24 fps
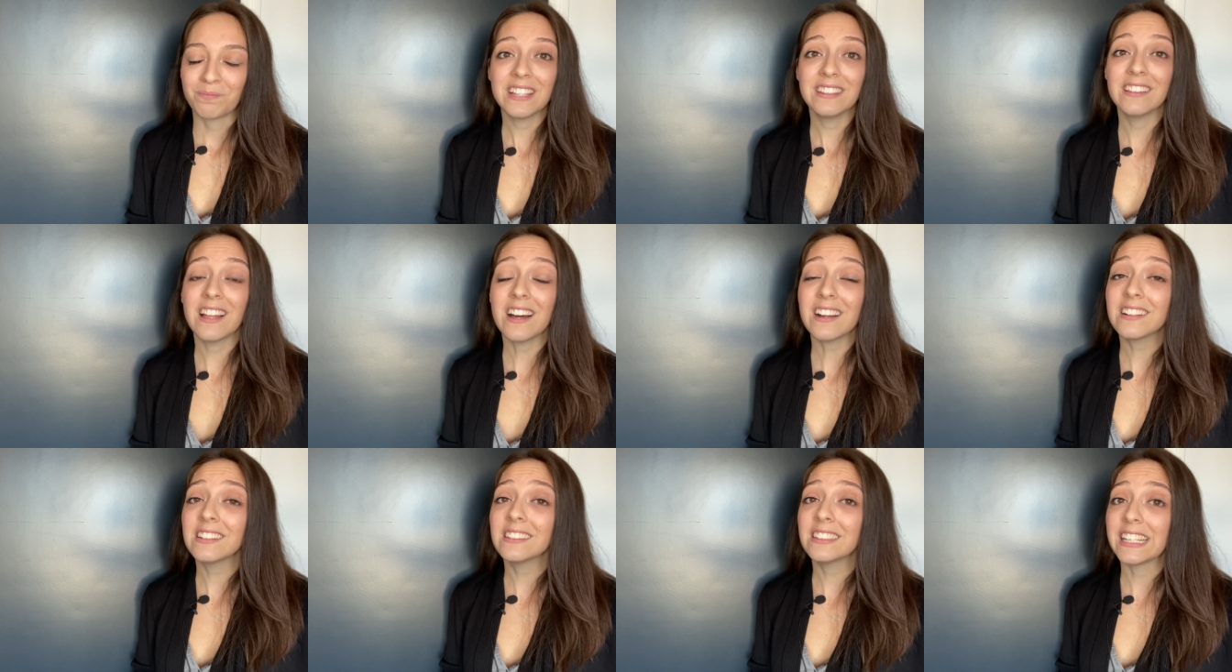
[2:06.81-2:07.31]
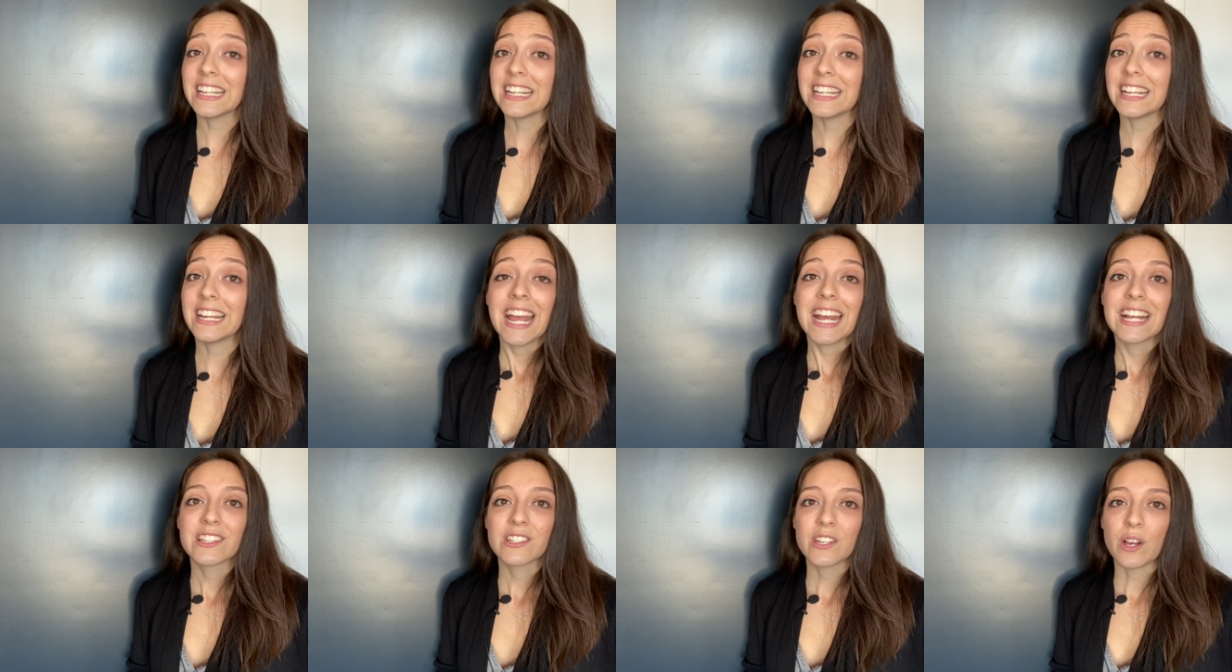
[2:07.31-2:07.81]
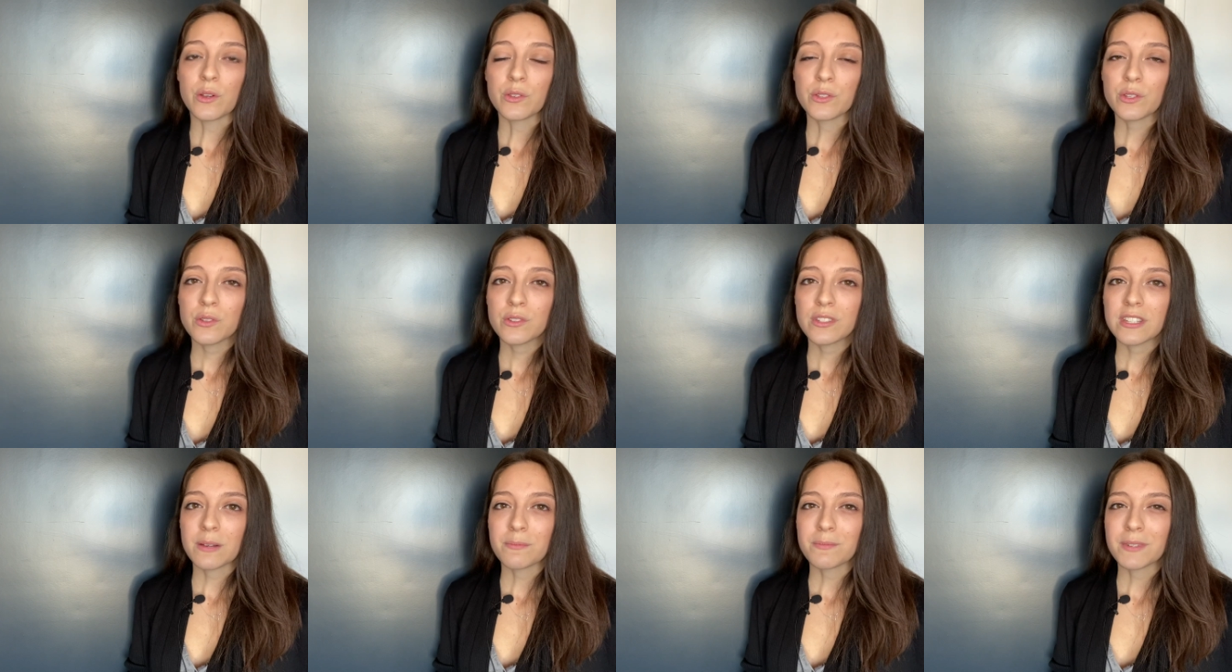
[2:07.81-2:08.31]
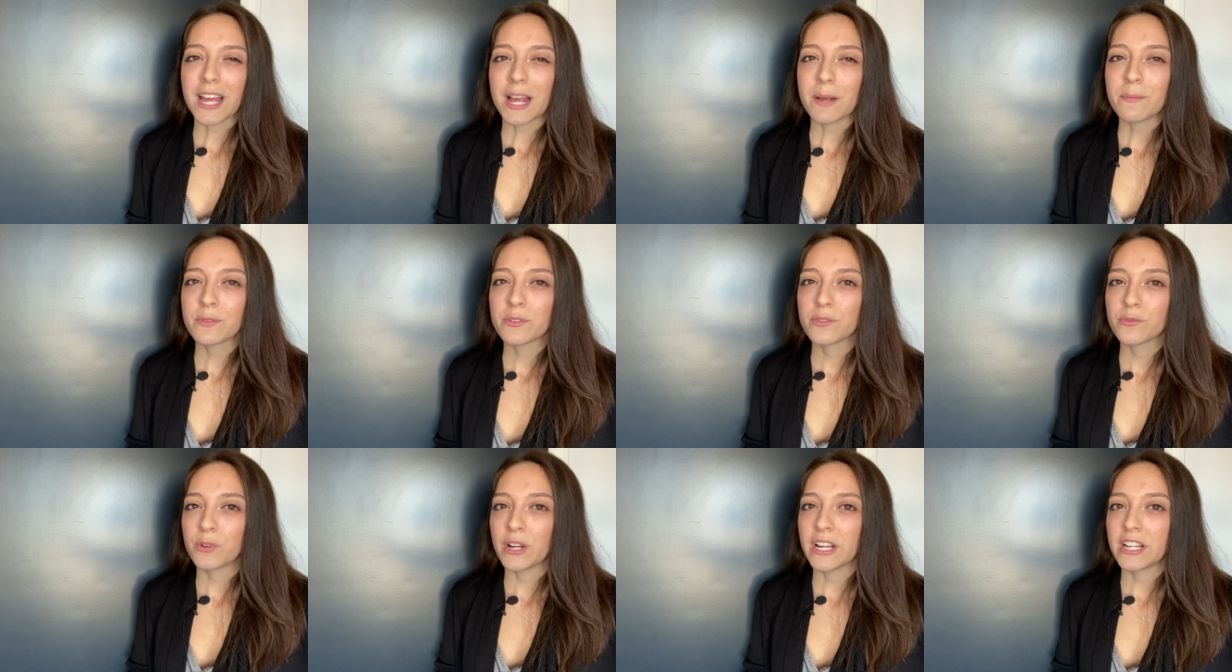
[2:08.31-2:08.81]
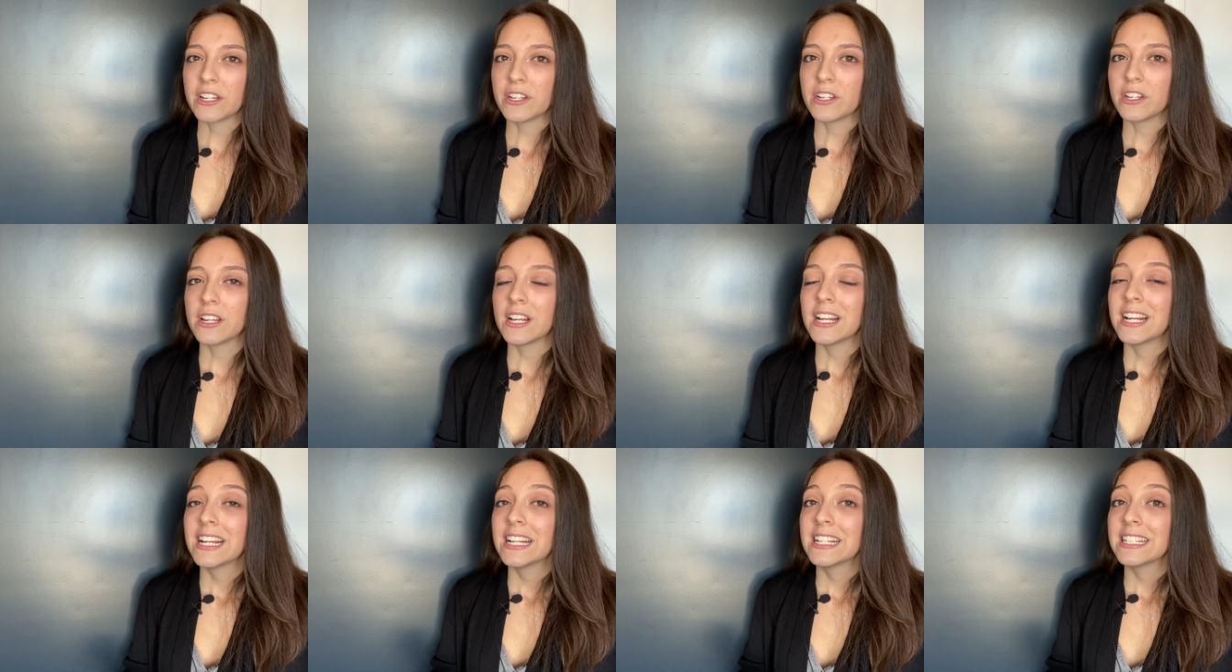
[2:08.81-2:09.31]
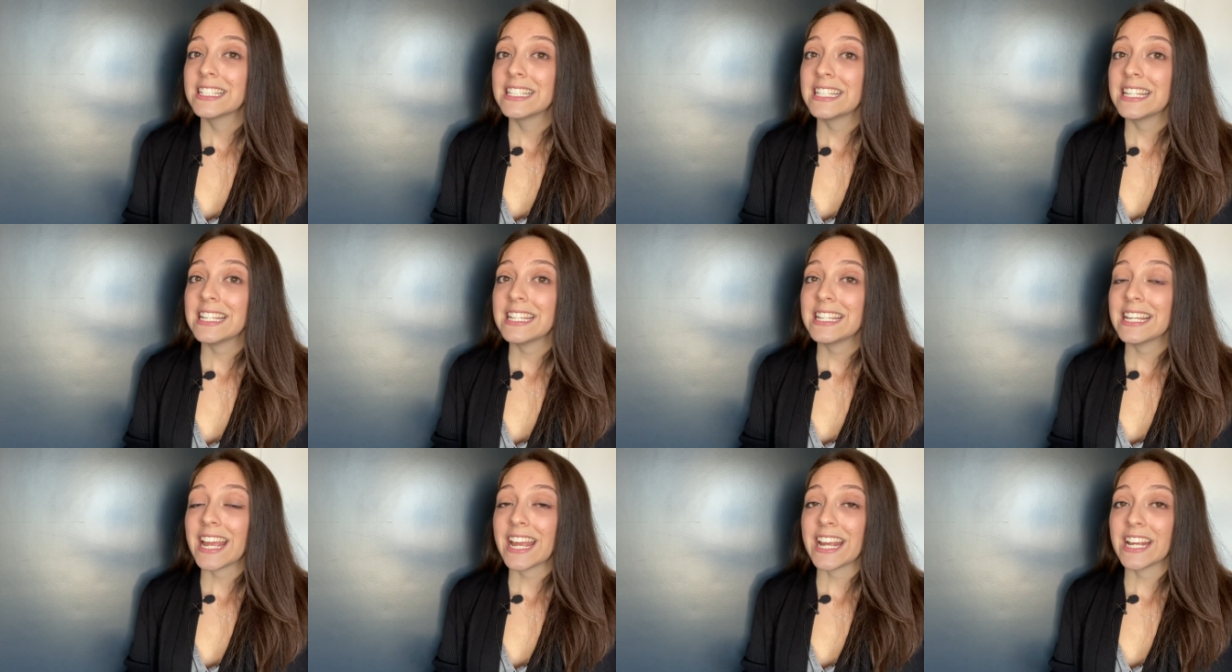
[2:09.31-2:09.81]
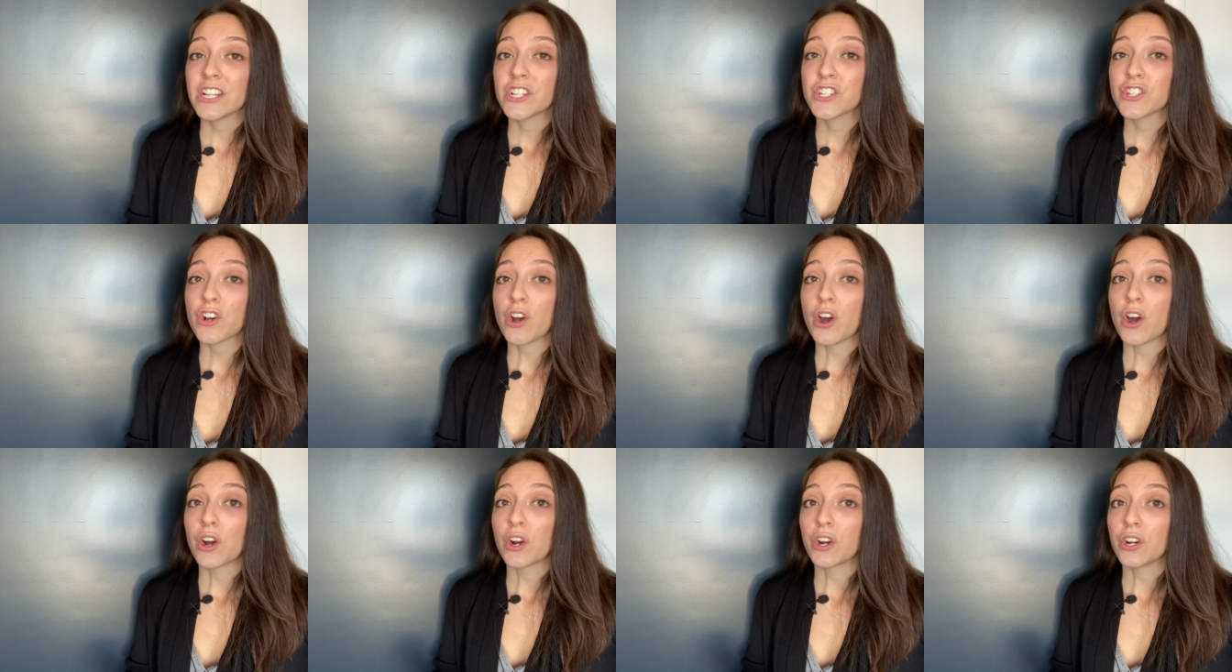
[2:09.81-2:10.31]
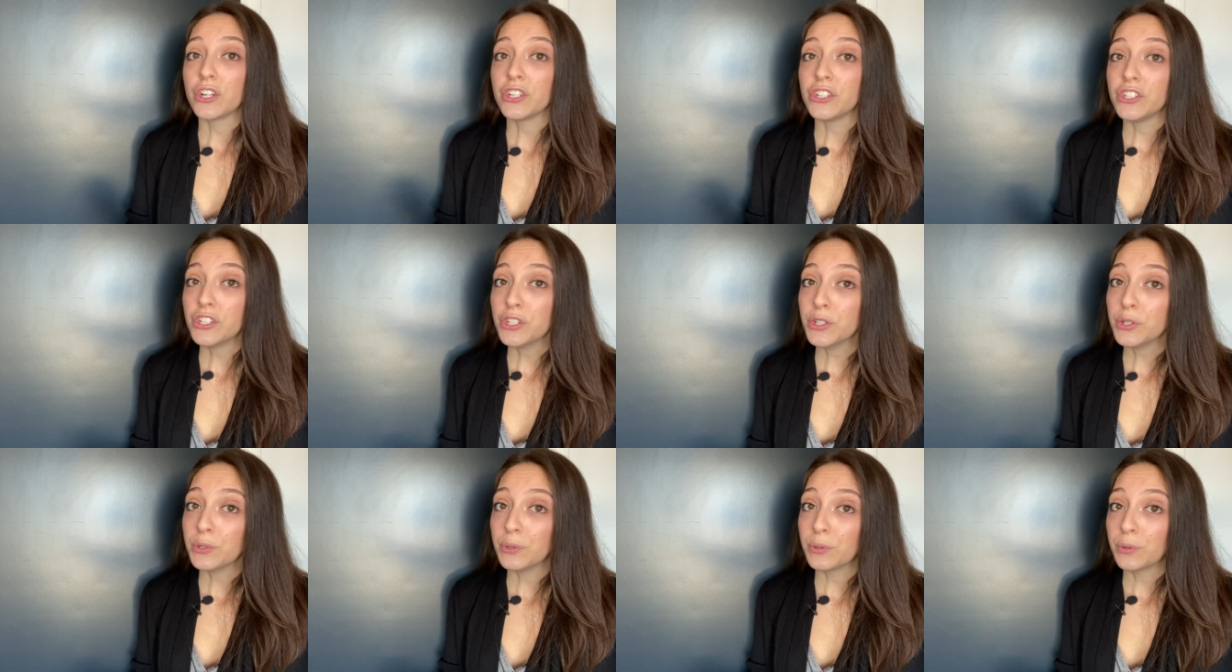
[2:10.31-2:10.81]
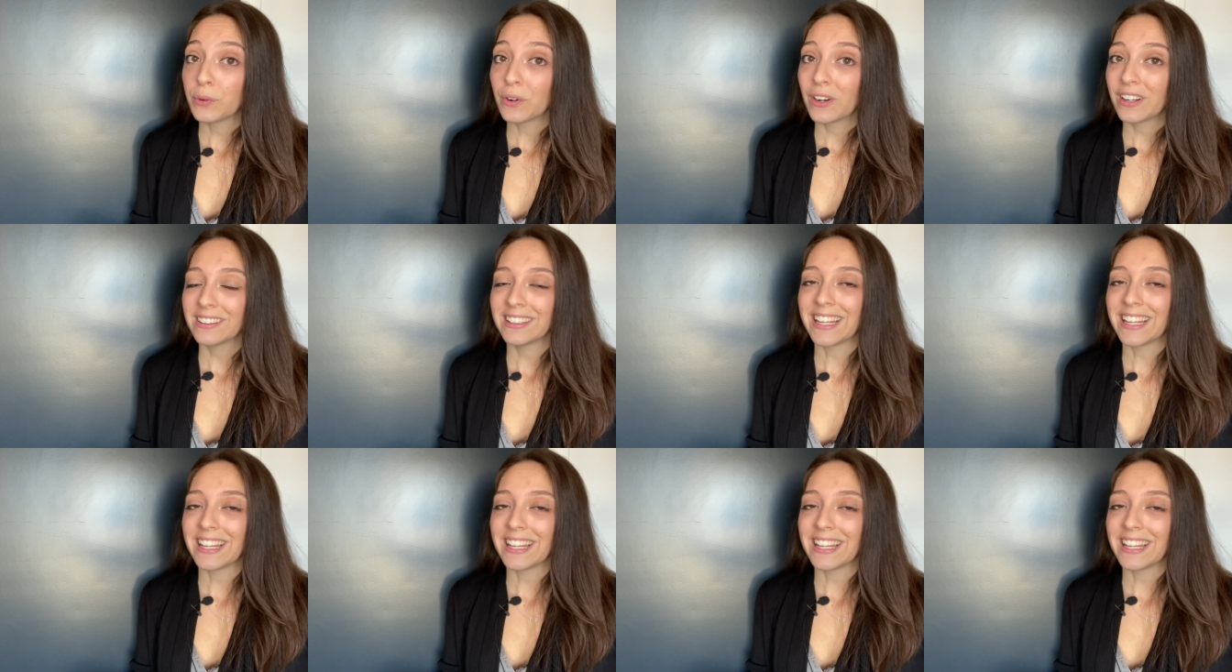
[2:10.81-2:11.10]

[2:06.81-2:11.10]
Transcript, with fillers: Luckily, it's also sometimes written T H R U,